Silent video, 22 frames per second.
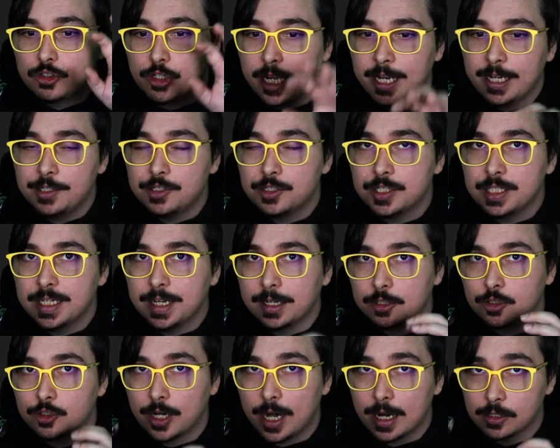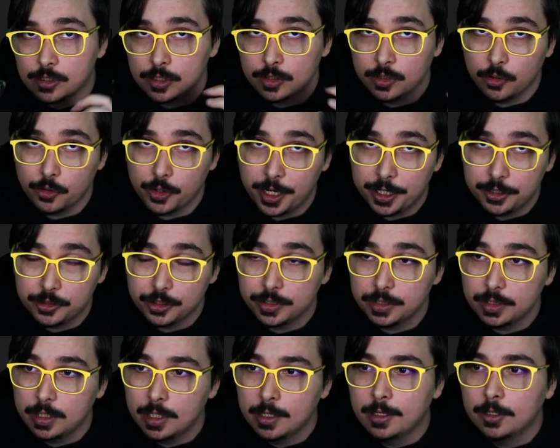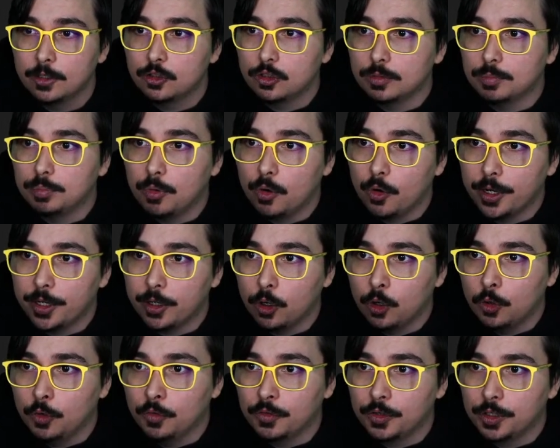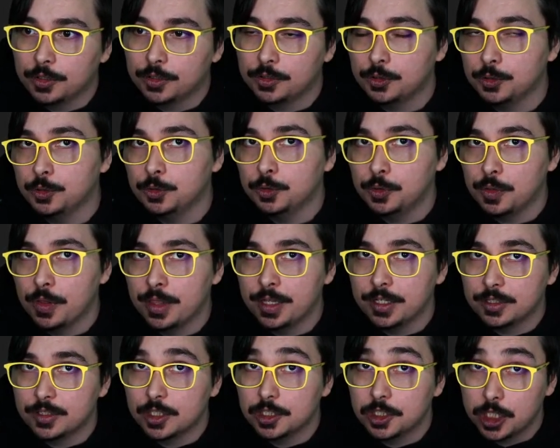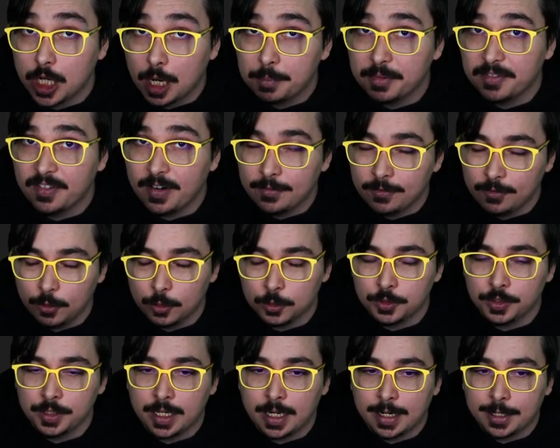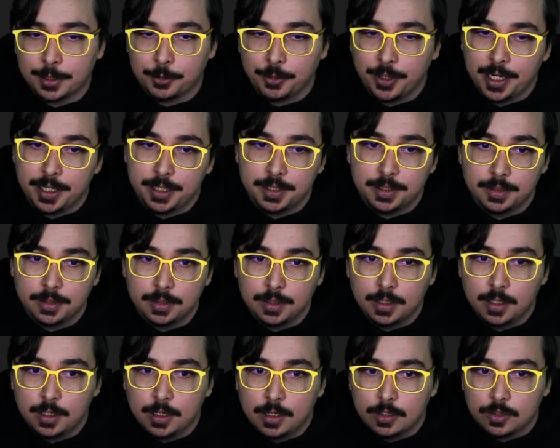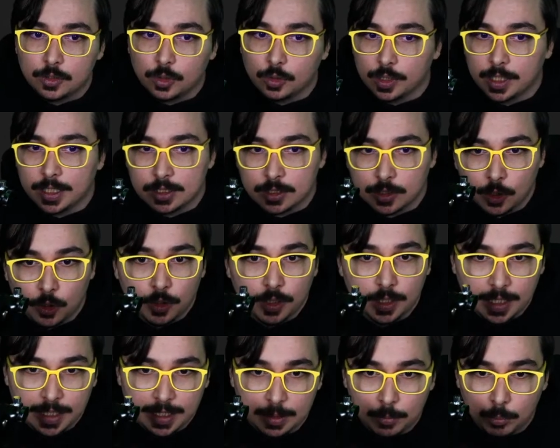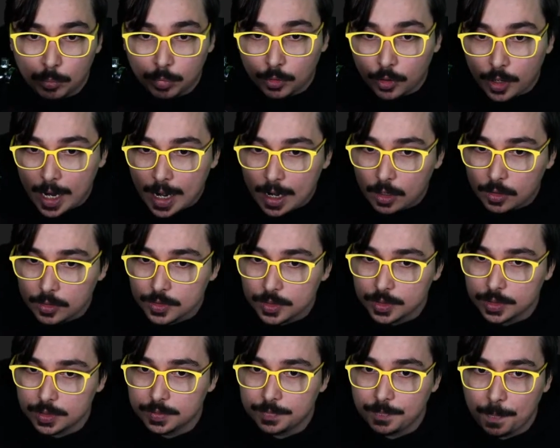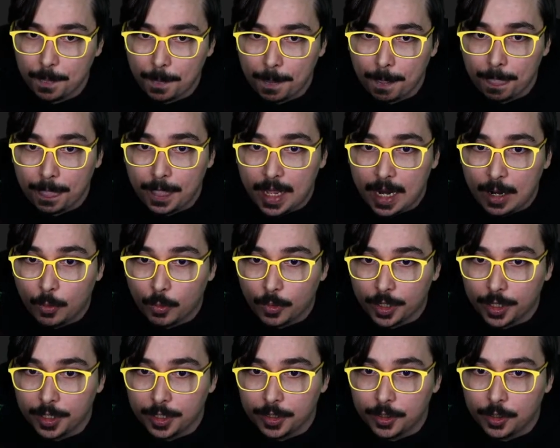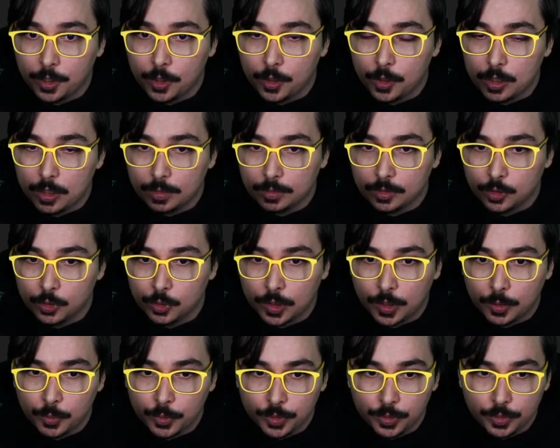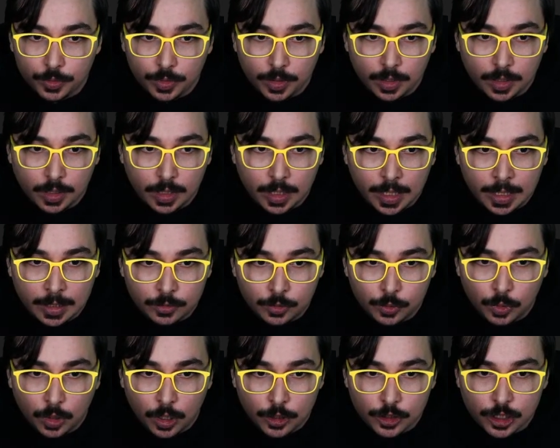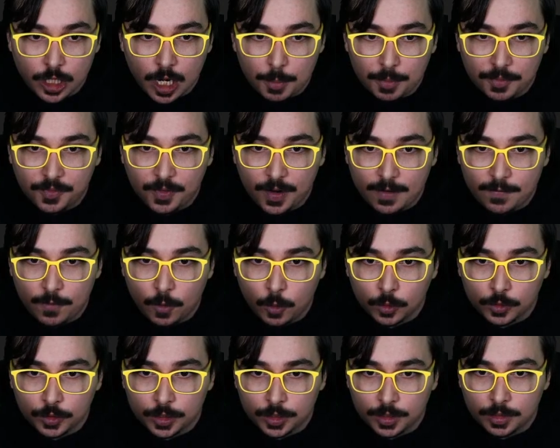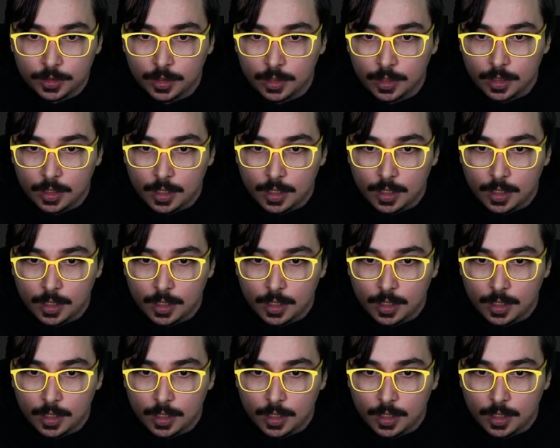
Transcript: change the extraction location to point over to this Shopify folder that I created. So let's go and hit browse and we're going to go to our root into our Shopify folder